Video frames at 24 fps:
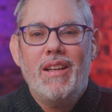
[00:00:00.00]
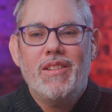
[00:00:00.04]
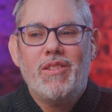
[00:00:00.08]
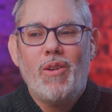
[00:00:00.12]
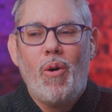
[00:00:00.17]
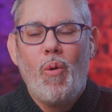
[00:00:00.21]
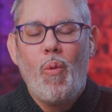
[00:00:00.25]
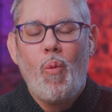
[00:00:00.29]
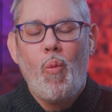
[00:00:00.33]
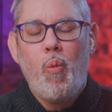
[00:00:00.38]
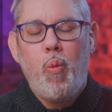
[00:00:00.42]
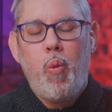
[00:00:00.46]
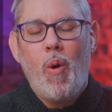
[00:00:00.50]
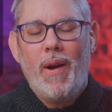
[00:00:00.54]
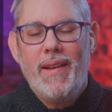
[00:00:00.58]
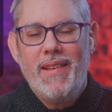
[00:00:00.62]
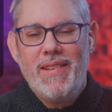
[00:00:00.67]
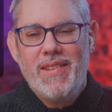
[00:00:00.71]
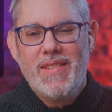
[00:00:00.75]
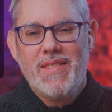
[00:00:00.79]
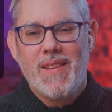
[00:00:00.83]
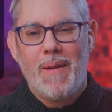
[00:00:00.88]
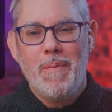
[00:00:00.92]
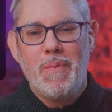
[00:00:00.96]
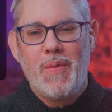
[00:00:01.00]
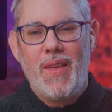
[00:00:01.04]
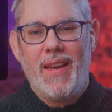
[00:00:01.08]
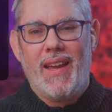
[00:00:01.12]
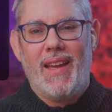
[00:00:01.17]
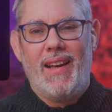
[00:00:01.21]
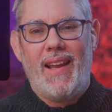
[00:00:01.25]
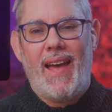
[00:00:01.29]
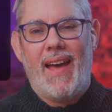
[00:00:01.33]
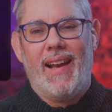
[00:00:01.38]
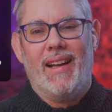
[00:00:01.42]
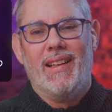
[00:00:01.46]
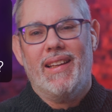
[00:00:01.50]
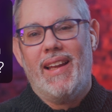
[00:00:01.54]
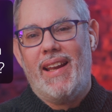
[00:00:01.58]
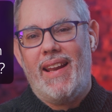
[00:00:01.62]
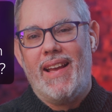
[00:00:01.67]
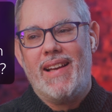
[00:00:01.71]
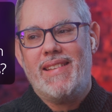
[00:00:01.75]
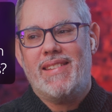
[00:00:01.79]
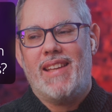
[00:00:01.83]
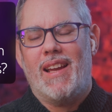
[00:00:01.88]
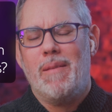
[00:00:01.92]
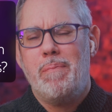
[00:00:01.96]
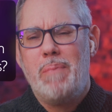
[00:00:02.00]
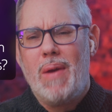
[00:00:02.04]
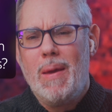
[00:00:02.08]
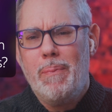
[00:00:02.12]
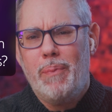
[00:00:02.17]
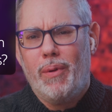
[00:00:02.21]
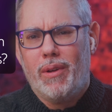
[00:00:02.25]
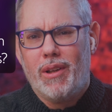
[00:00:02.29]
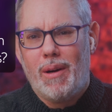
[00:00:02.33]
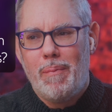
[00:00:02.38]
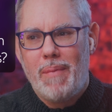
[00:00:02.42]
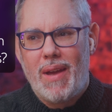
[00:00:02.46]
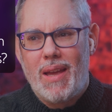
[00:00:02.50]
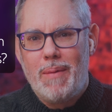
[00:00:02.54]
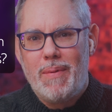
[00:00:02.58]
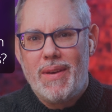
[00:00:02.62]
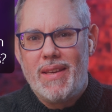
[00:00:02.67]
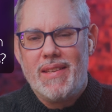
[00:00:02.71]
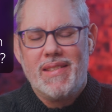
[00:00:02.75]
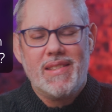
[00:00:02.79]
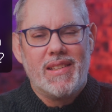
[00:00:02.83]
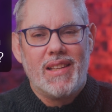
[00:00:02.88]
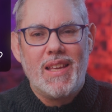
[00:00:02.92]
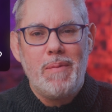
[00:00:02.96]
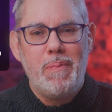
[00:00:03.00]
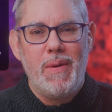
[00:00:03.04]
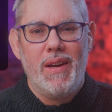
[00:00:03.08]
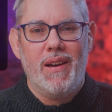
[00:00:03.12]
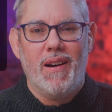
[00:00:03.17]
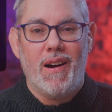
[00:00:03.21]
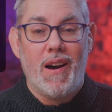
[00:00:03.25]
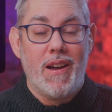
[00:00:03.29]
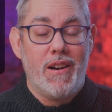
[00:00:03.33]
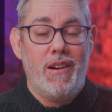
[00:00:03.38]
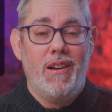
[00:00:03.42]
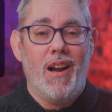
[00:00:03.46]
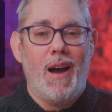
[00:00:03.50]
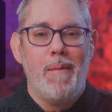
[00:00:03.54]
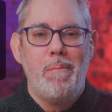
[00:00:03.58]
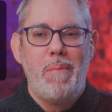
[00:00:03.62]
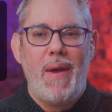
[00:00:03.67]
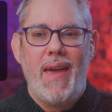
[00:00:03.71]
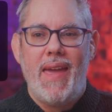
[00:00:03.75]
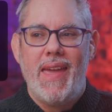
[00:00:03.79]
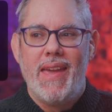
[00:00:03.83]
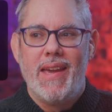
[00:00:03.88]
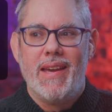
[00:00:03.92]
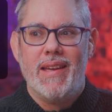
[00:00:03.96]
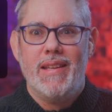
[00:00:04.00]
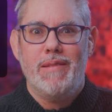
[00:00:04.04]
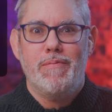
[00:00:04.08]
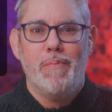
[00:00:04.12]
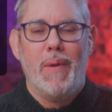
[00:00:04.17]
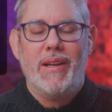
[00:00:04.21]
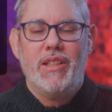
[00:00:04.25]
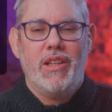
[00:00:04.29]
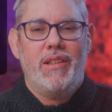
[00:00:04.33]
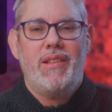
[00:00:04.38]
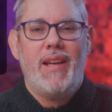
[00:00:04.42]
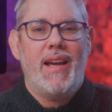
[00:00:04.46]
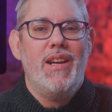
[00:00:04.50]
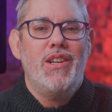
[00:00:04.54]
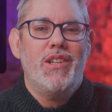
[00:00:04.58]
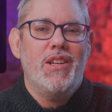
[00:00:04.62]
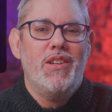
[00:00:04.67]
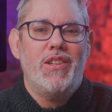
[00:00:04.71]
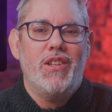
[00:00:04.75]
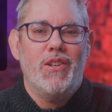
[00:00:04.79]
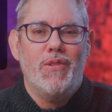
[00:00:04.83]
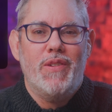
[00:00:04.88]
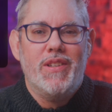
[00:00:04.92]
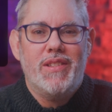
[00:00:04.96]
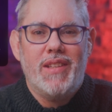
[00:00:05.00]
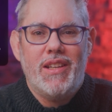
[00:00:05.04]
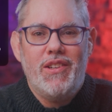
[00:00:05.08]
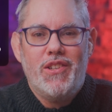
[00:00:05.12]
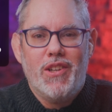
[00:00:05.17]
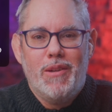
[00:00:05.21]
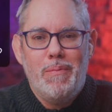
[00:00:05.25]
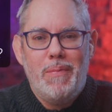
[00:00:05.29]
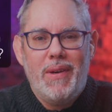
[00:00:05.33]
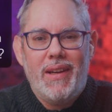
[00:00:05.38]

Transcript: So, what is something in analytics that people are maybe sleeping on or not paying as much attention to as they should